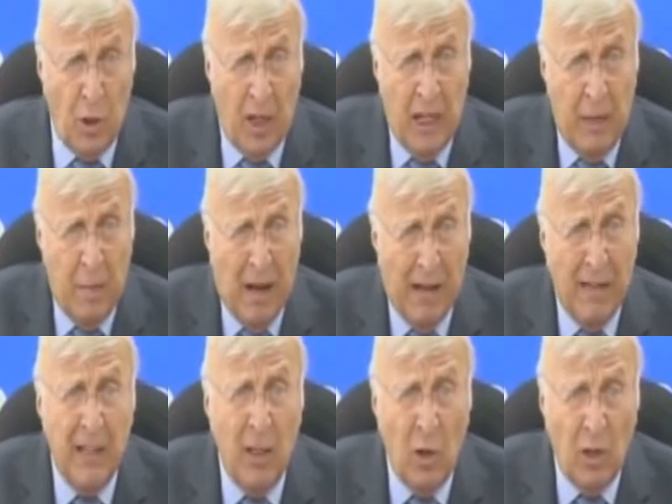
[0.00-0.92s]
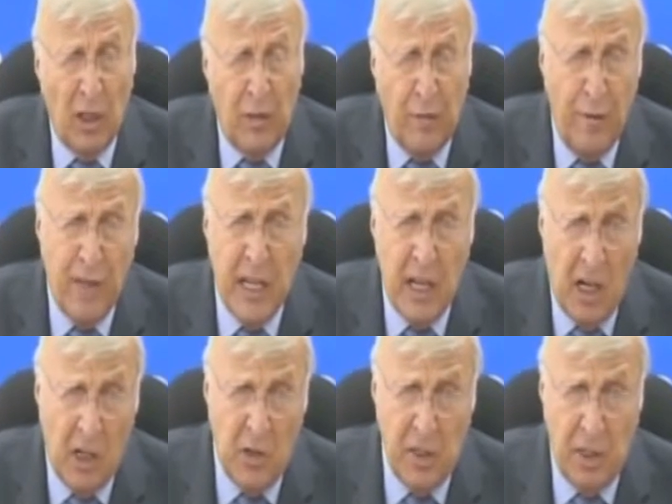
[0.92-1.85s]
talking about the early
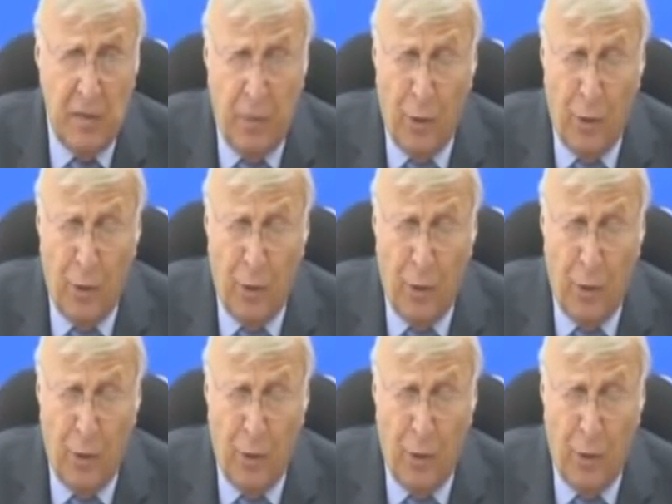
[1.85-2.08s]
1500s,